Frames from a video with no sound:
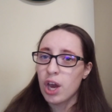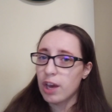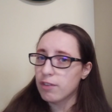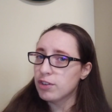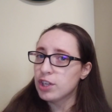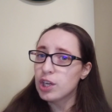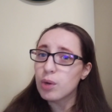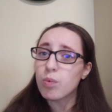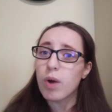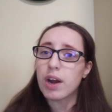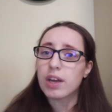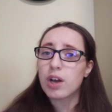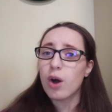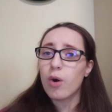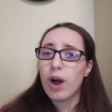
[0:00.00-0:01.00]
If you want
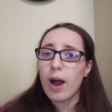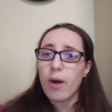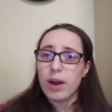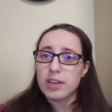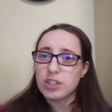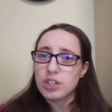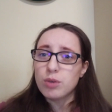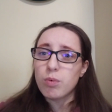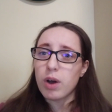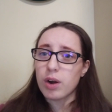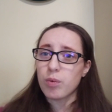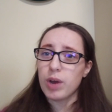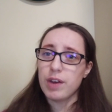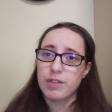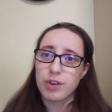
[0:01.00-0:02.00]
to go out and you want to
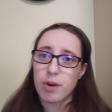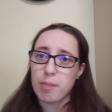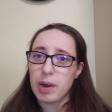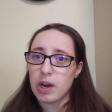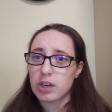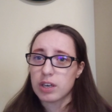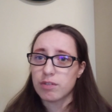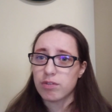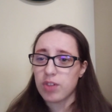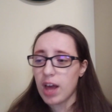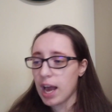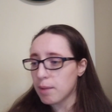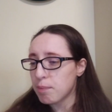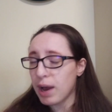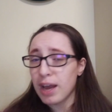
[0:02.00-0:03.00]
wave your American
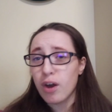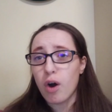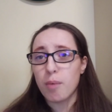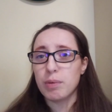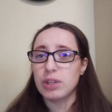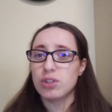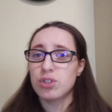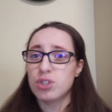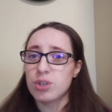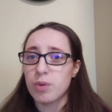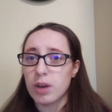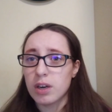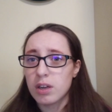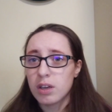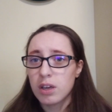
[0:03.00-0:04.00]
flag, by all means do
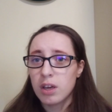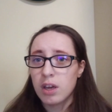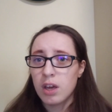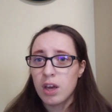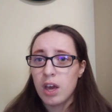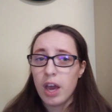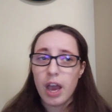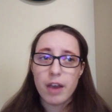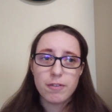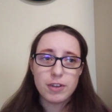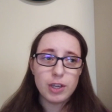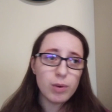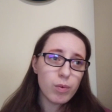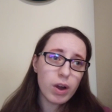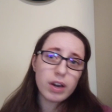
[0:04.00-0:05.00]
it. If
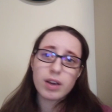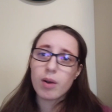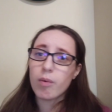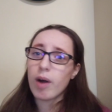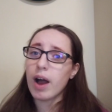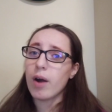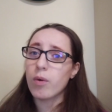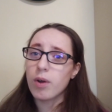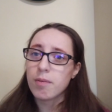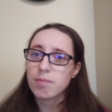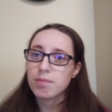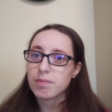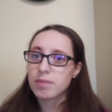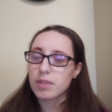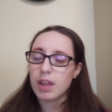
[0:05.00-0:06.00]
you want to go out
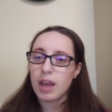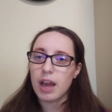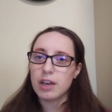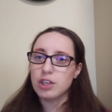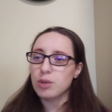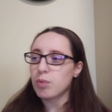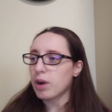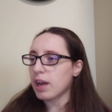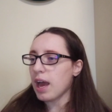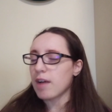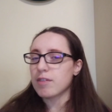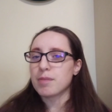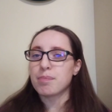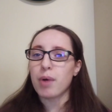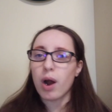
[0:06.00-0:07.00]
and you want to
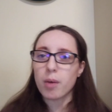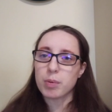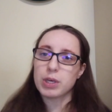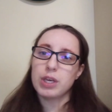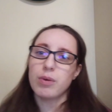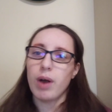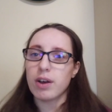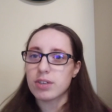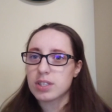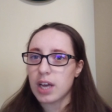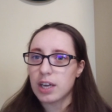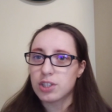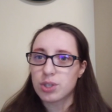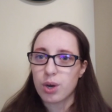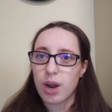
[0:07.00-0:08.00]
have a barbecue
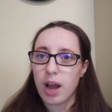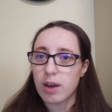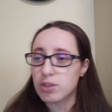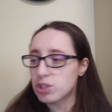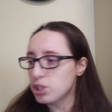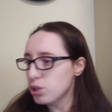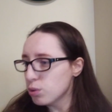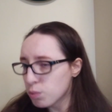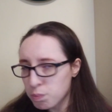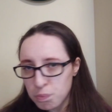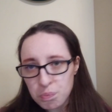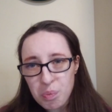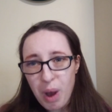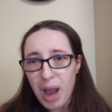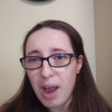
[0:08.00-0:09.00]
outside your house, you
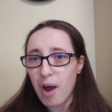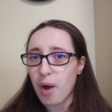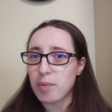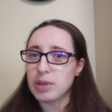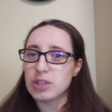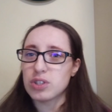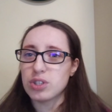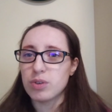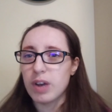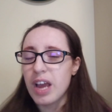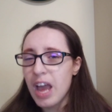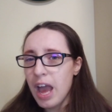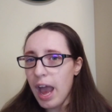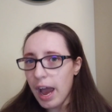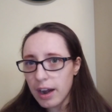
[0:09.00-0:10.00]
by all means do it.
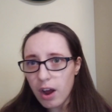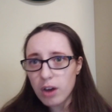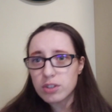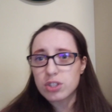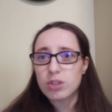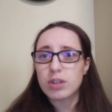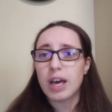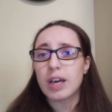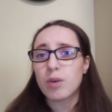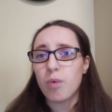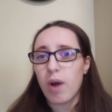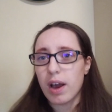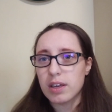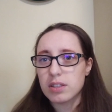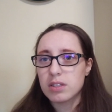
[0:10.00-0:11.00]
And also
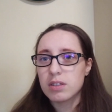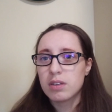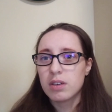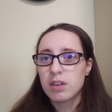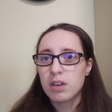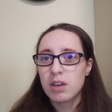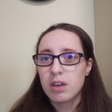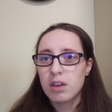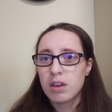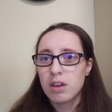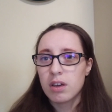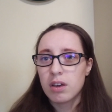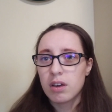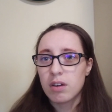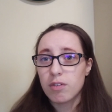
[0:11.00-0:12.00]
likewise,
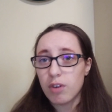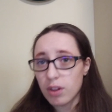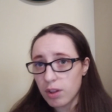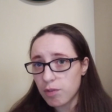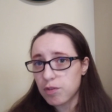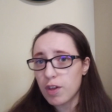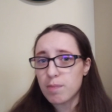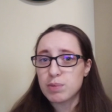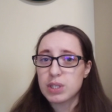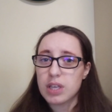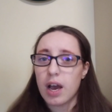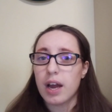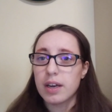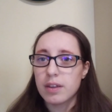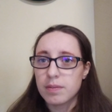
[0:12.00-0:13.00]
on the flip
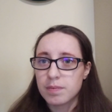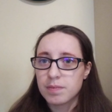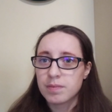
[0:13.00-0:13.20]
side,